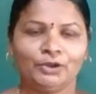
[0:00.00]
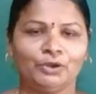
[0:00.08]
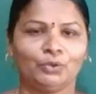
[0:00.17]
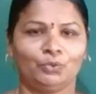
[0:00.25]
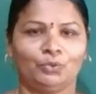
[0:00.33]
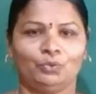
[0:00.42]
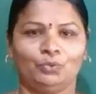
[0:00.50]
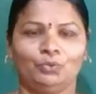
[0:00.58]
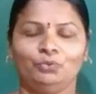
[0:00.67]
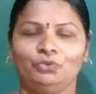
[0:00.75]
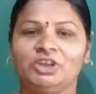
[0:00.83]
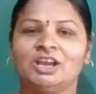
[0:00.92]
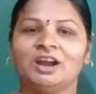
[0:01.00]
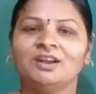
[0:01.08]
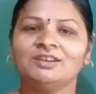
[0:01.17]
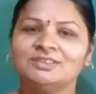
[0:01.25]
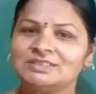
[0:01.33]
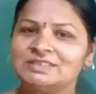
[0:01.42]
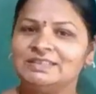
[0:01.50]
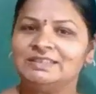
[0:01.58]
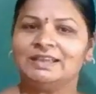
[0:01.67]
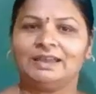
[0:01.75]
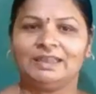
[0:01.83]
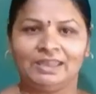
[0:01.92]
No, we can't see
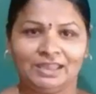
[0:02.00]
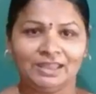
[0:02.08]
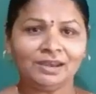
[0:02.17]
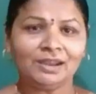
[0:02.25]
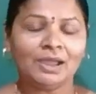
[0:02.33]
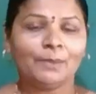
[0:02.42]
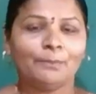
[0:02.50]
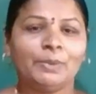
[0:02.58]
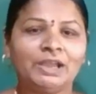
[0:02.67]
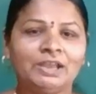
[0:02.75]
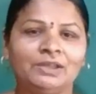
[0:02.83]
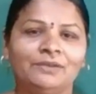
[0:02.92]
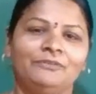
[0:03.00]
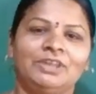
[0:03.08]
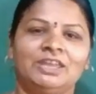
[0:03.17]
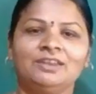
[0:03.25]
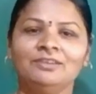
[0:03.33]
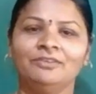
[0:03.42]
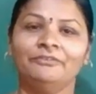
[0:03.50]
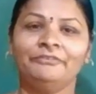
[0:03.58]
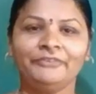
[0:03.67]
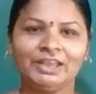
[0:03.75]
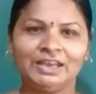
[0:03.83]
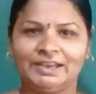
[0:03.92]
the air, but we can
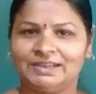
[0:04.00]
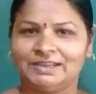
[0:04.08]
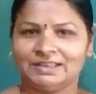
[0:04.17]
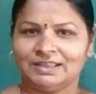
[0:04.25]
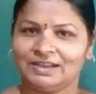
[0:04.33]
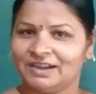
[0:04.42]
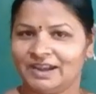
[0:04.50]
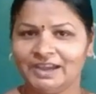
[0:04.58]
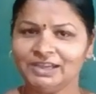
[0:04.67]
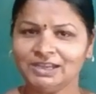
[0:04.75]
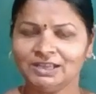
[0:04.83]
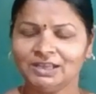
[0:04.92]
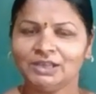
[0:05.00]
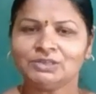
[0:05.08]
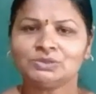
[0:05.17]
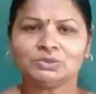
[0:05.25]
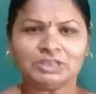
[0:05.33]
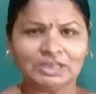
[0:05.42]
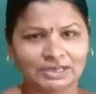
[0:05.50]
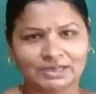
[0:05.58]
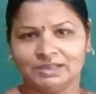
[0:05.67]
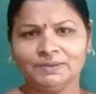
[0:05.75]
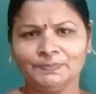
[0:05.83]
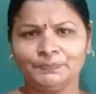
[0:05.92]
feel it, right? So
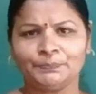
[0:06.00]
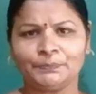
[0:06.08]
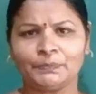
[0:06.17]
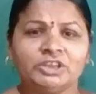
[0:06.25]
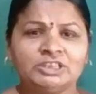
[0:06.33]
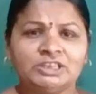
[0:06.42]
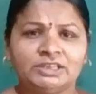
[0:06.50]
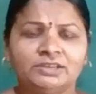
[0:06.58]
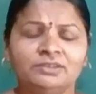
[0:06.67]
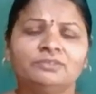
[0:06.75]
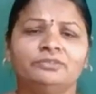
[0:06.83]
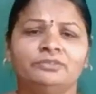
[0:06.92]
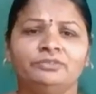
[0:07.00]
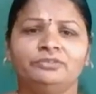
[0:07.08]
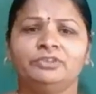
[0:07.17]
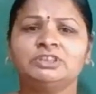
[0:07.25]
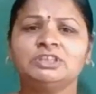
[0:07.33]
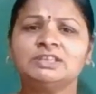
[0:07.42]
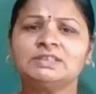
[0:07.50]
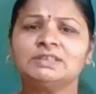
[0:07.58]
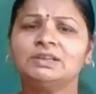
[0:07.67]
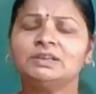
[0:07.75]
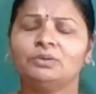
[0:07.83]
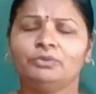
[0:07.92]
children, okay
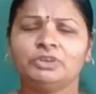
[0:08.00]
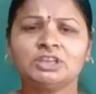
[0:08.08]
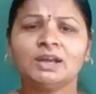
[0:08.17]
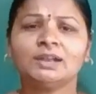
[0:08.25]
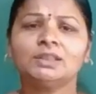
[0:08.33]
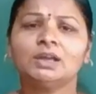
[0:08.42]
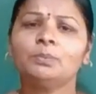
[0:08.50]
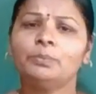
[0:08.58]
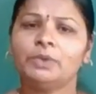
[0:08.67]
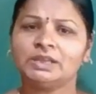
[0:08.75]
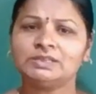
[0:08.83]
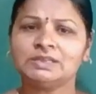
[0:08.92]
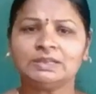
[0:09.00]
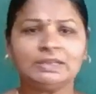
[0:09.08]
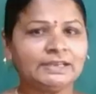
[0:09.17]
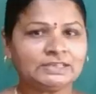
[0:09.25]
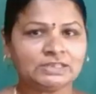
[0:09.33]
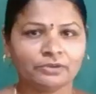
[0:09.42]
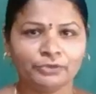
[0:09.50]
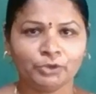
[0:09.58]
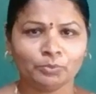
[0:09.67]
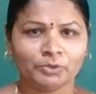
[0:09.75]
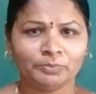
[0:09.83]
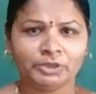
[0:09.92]
children, which are the basic needs of
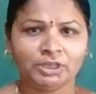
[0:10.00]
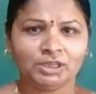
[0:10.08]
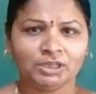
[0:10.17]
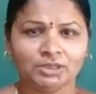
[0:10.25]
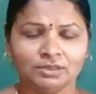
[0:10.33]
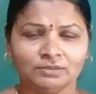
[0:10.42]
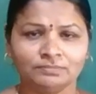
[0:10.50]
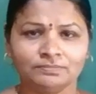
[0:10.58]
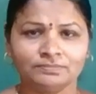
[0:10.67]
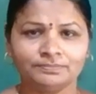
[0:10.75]
human being?